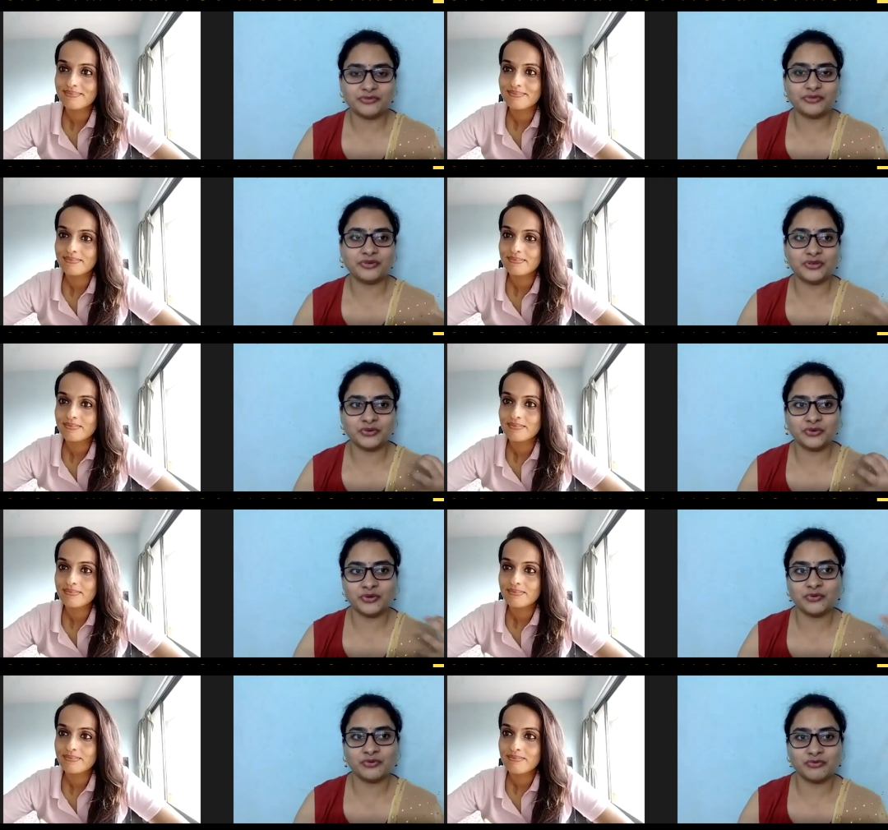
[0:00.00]
Speaker 1: you, you know,
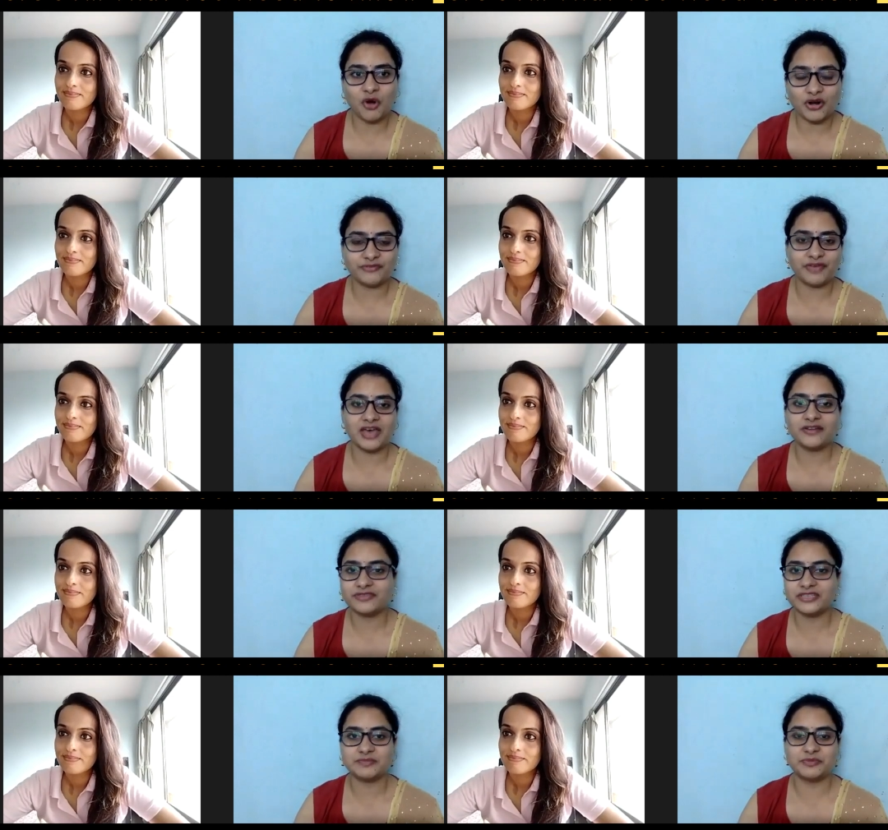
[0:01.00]
you got aware of
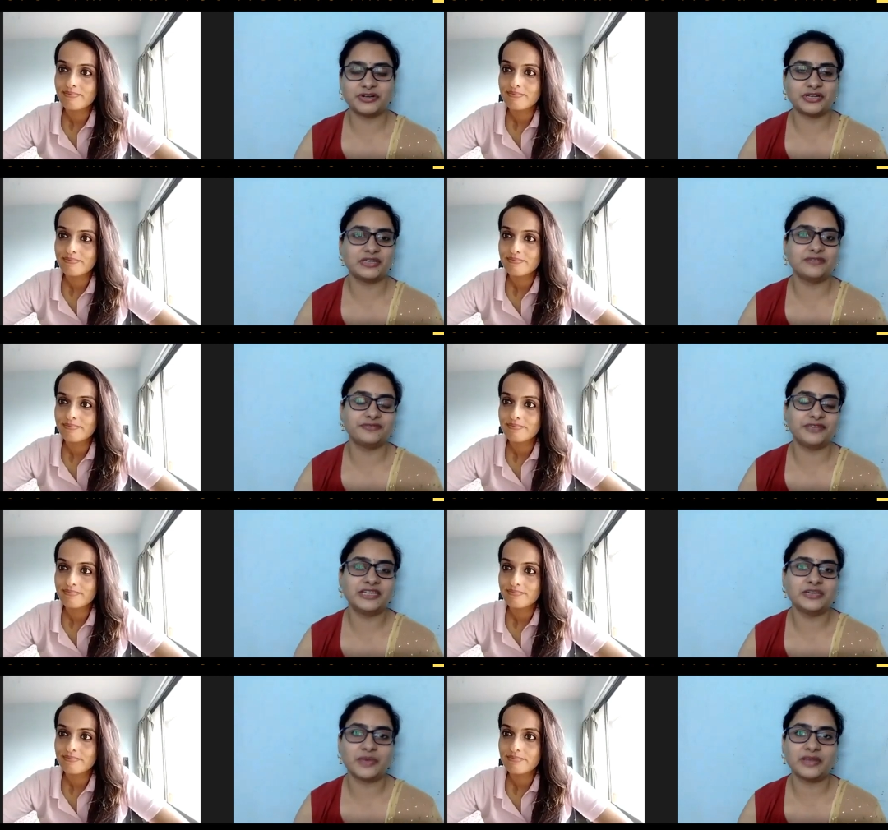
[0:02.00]
this particular
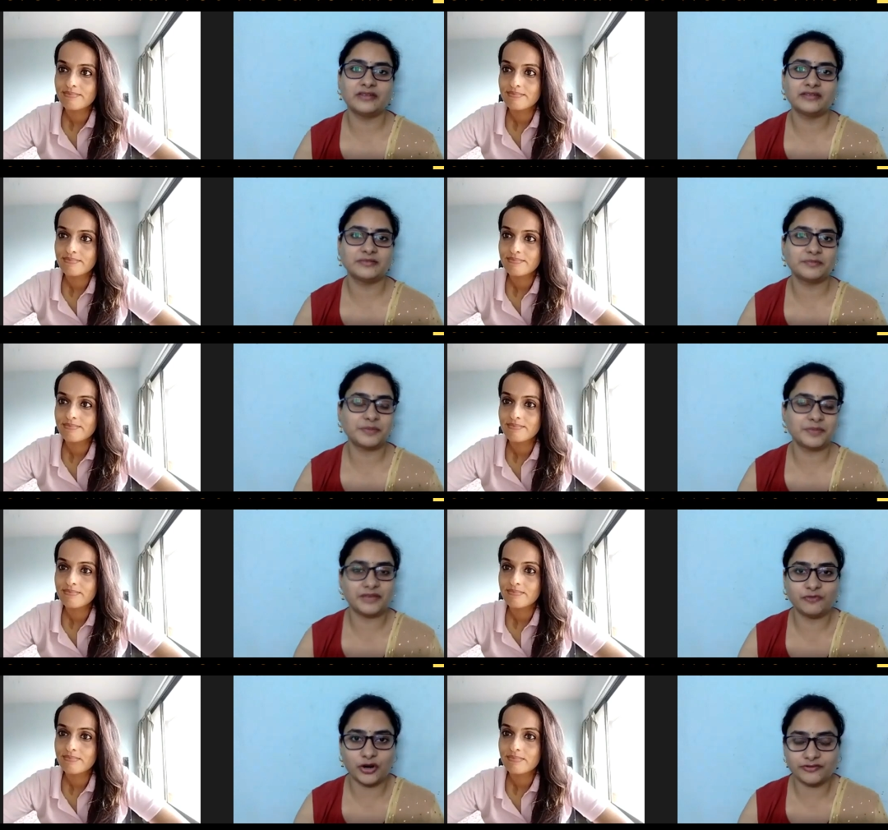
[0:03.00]
field when people have
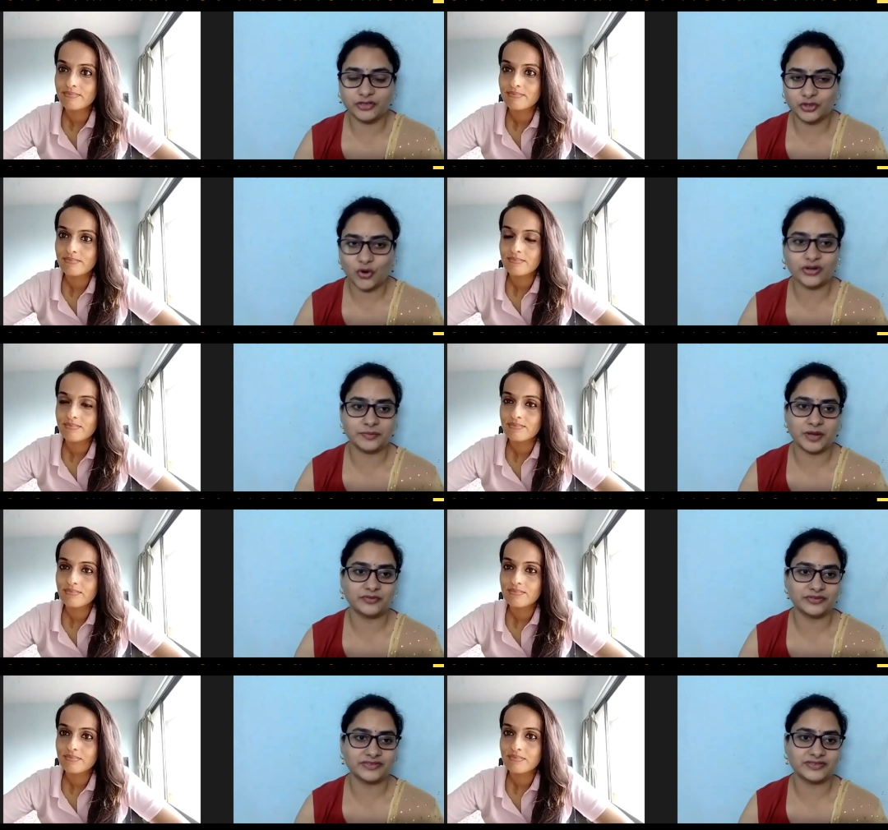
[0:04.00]
not even thought
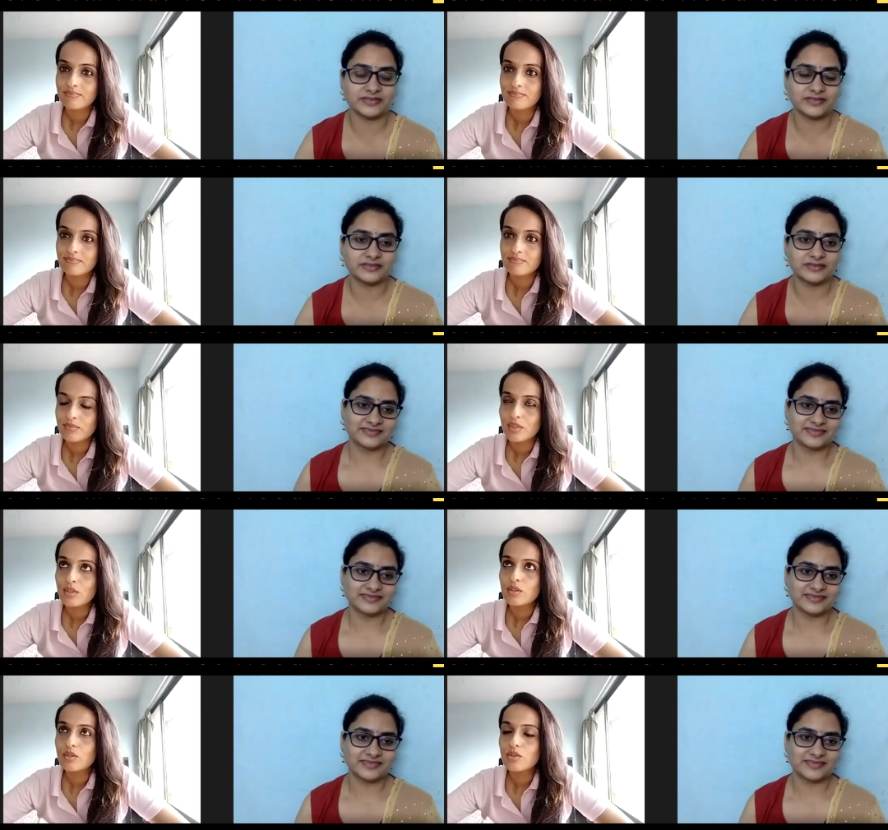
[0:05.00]
about this?
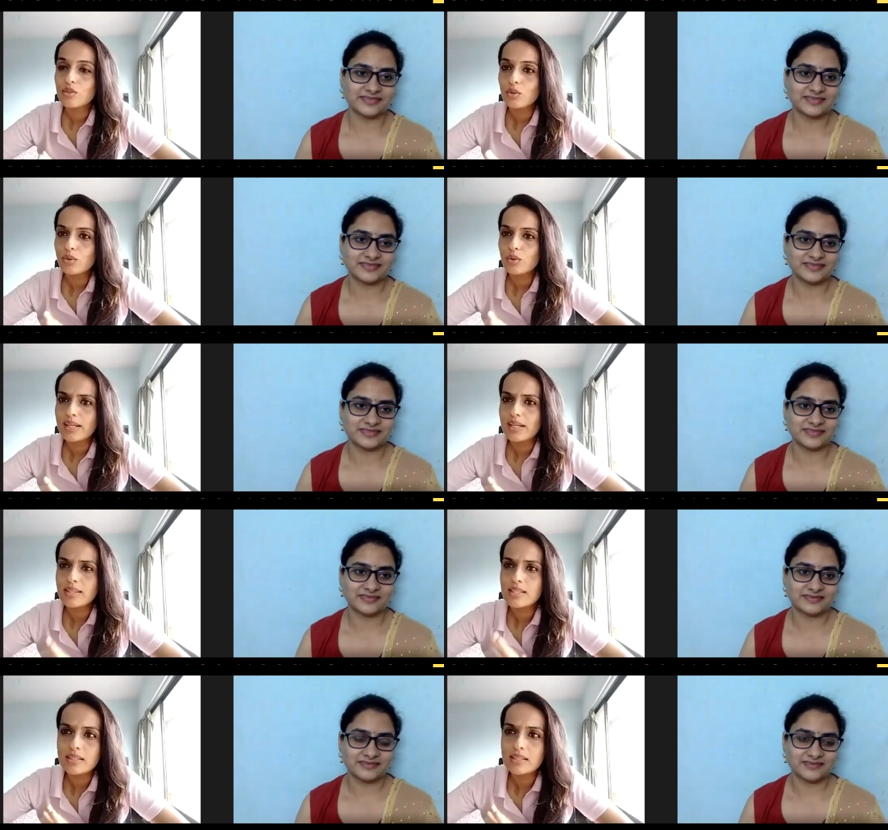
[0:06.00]
Speaker 2: So it's
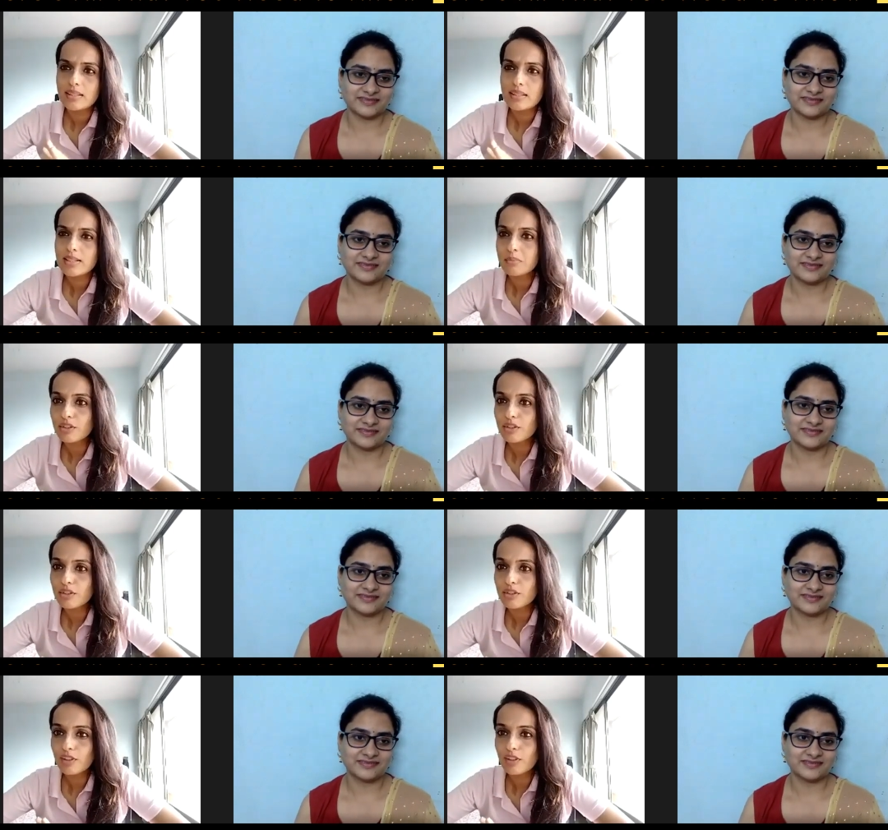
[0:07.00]
a little bit of a long
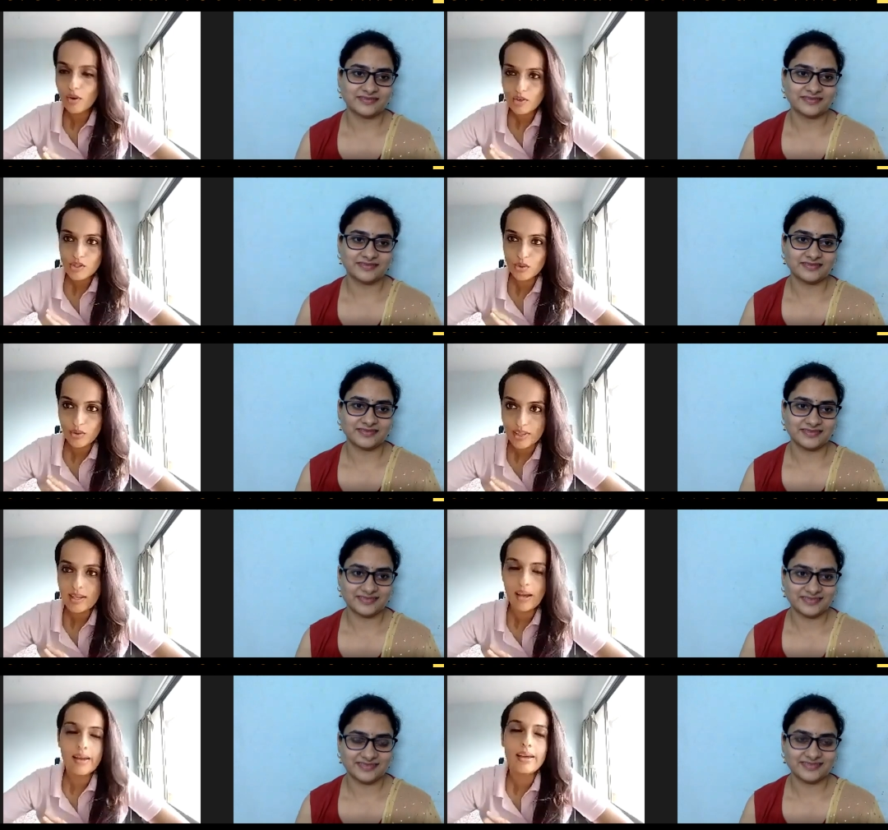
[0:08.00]
story. I
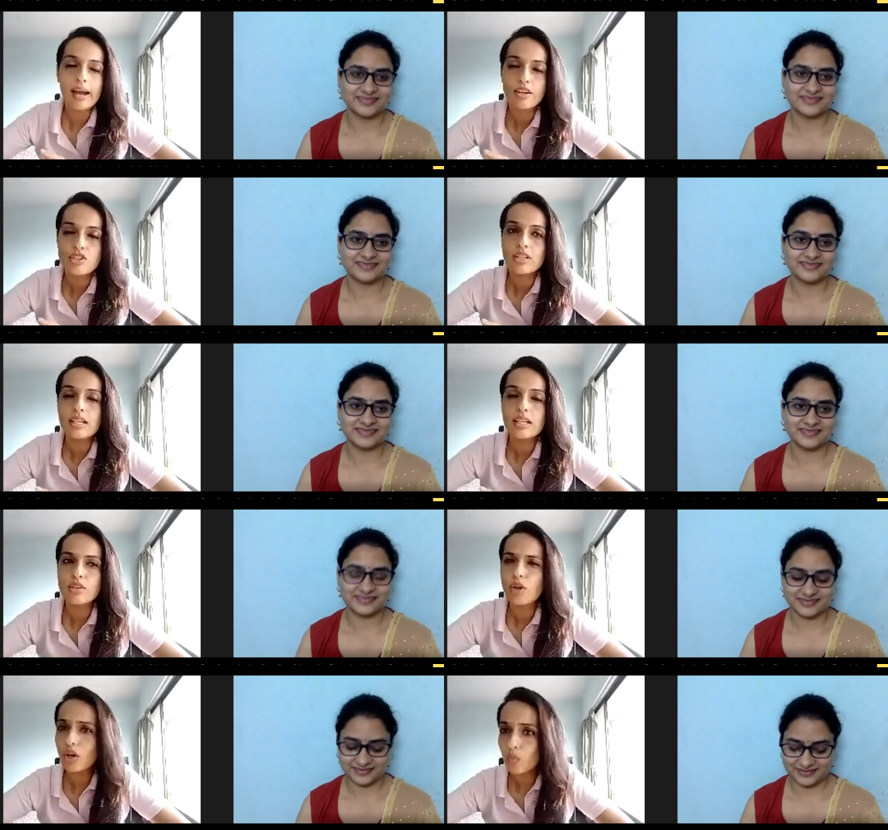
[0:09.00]
actually did
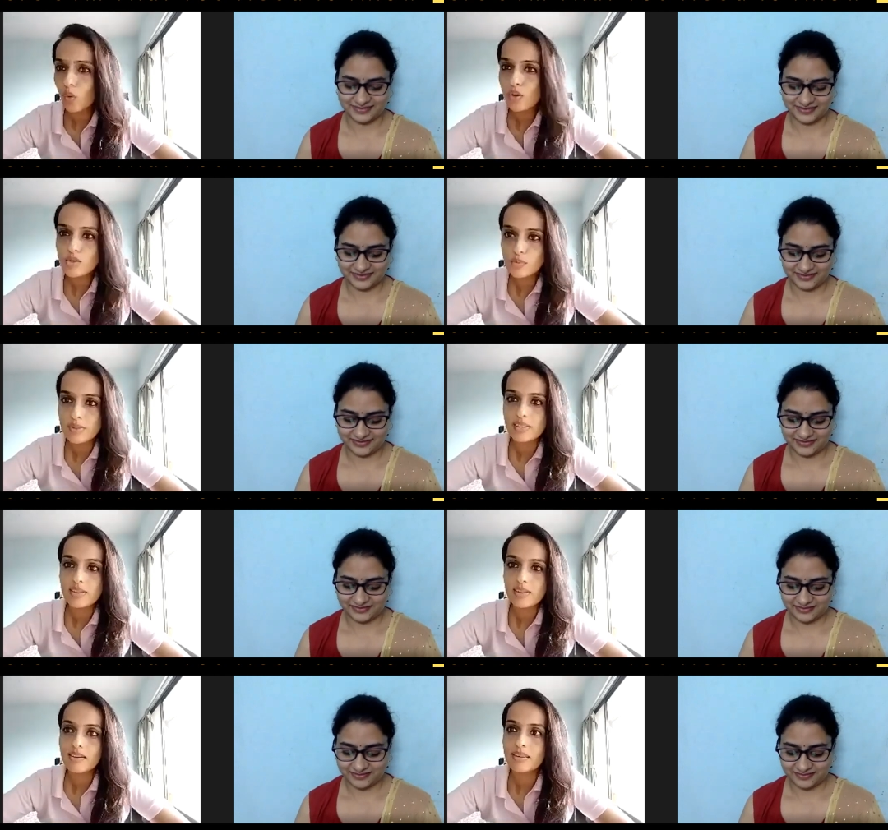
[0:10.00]
not want to be
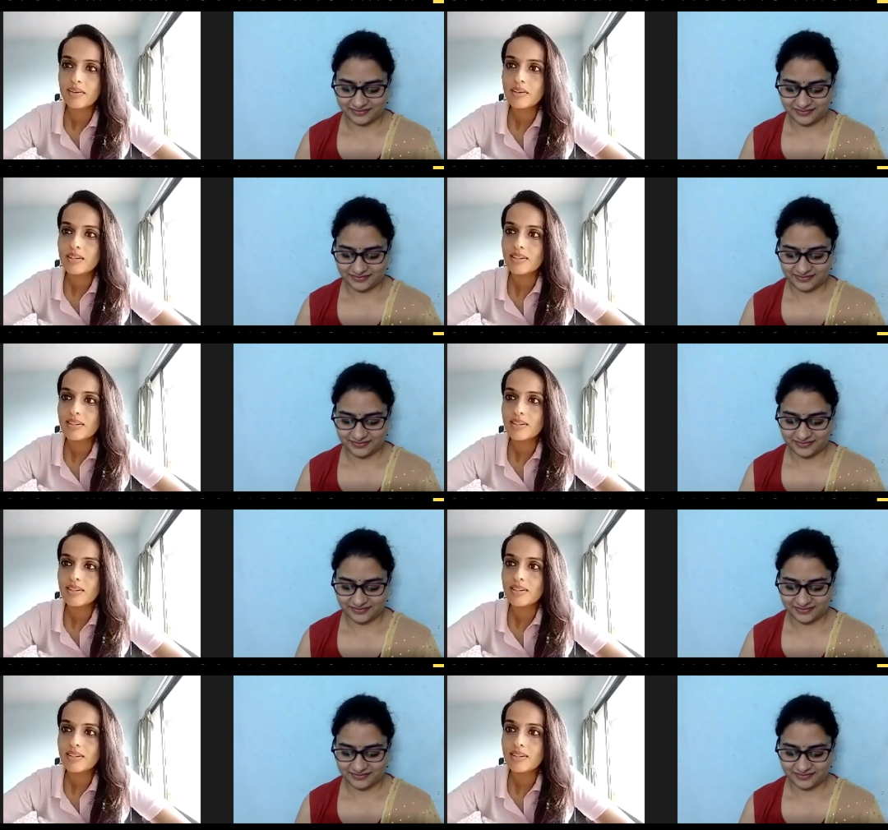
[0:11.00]
uh, a